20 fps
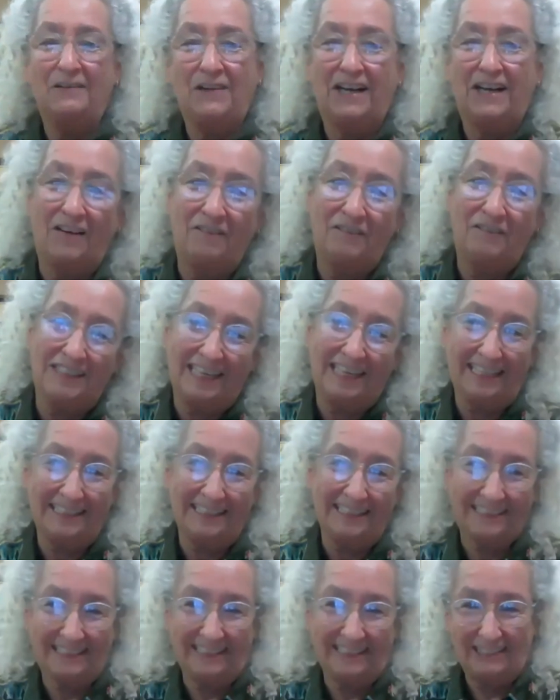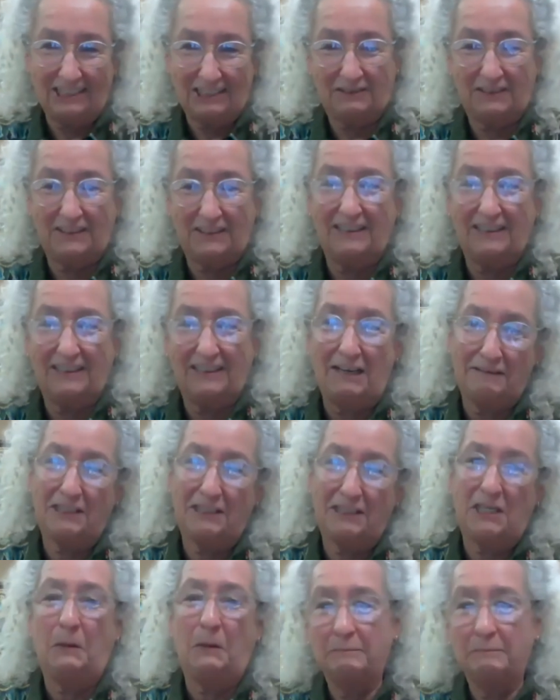to become a dance teacher for life.
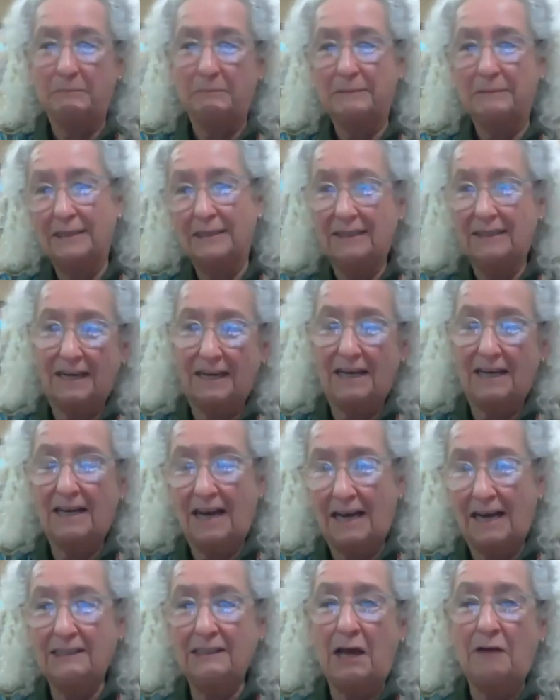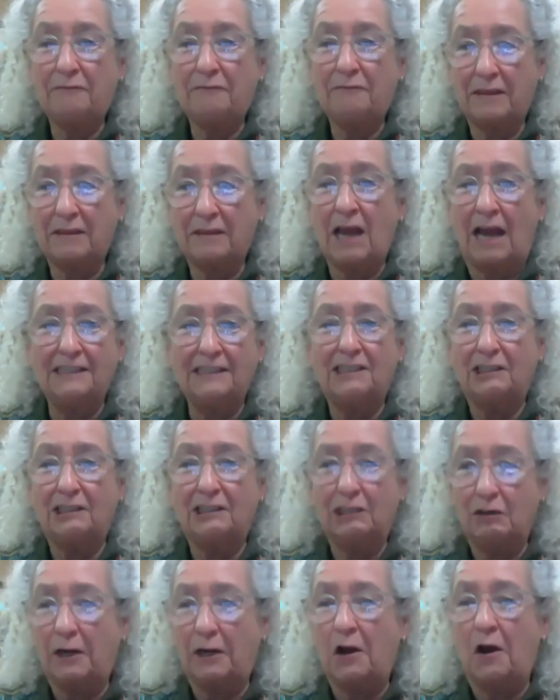So I left. I did the
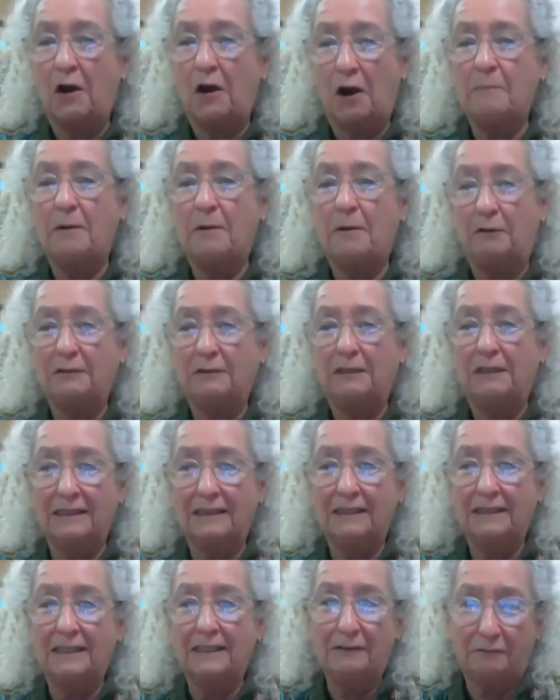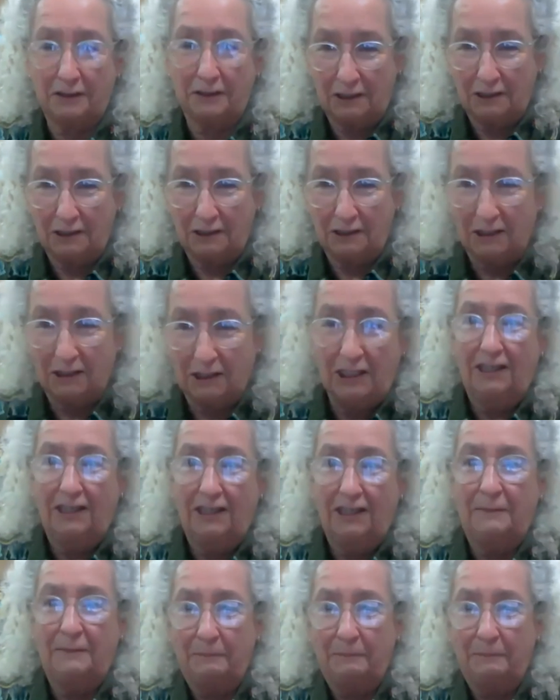Greta Garbo leave while you're looking good.